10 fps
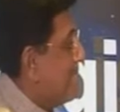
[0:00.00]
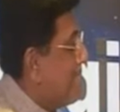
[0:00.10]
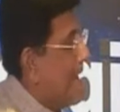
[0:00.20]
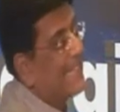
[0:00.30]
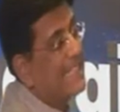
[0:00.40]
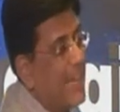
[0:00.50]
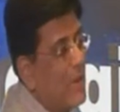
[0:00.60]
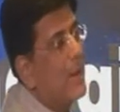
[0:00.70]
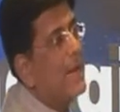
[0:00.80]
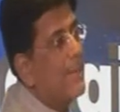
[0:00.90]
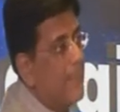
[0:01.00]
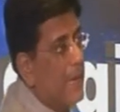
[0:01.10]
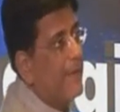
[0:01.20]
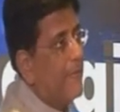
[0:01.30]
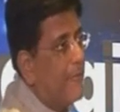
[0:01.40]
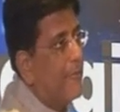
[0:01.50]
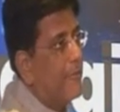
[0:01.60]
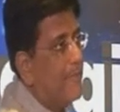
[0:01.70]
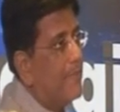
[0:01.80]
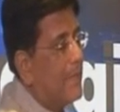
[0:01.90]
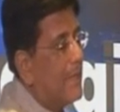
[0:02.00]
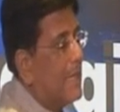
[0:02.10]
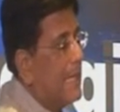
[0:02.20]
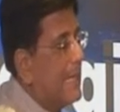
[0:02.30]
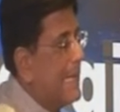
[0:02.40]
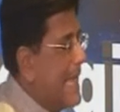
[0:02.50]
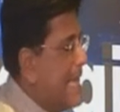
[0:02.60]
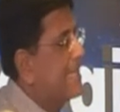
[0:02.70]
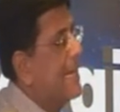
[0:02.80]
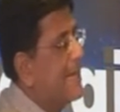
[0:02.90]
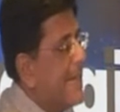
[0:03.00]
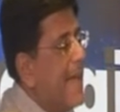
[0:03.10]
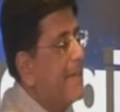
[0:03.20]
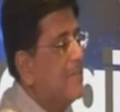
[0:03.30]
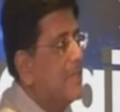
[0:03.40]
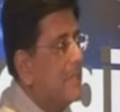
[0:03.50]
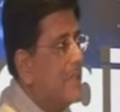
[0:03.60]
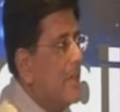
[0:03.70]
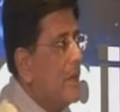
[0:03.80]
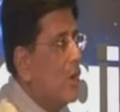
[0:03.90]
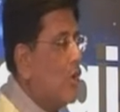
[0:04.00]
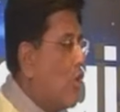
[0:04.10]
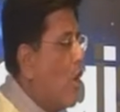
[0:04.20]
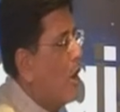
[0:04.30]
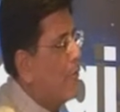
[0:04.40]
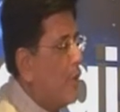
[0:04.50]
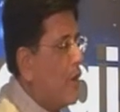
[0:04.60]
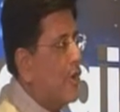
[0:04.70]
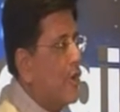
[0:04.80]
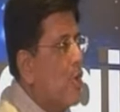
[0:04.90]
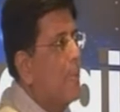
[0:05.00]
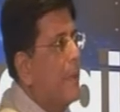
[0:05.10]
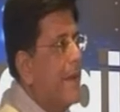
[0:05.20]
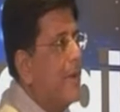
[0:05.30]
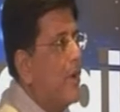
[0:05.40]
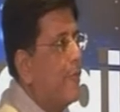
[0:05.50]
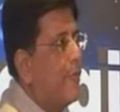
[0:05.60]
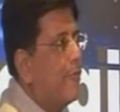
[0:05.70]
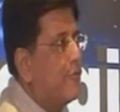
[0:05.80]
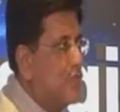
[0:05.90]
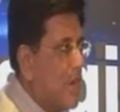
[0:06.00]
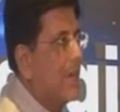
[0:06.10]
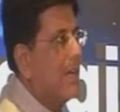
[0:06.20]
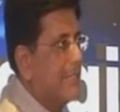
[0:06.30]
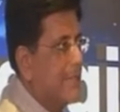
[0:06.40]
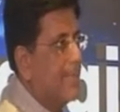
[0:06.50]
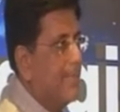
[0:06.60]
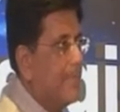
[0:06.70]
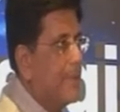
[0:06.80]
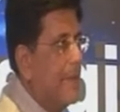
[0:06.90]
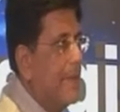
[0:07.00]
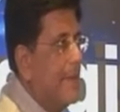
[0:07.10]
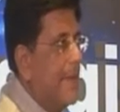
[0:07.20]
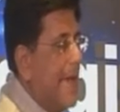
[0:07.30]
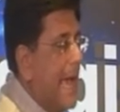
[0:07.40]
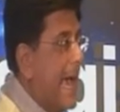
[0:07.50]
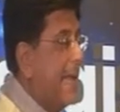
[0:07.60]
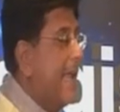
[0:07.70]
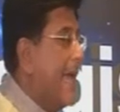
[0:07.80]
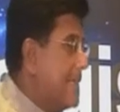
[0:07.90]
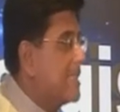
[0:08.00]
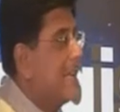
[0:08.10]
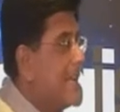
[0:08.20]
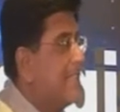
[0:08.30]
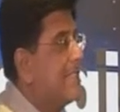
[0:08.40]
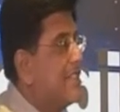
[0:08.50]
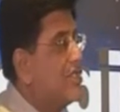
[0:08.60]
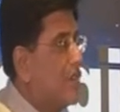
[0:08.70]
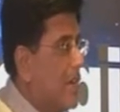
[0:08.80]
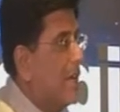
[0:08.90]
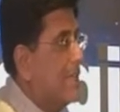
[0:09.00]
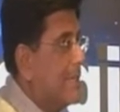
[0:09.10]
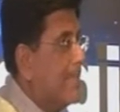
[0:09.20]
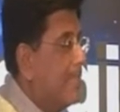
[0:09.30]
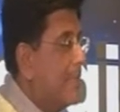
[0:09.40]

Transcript: But I genuinely believe the days and times call for a new breed of journalism and excellence in journalism,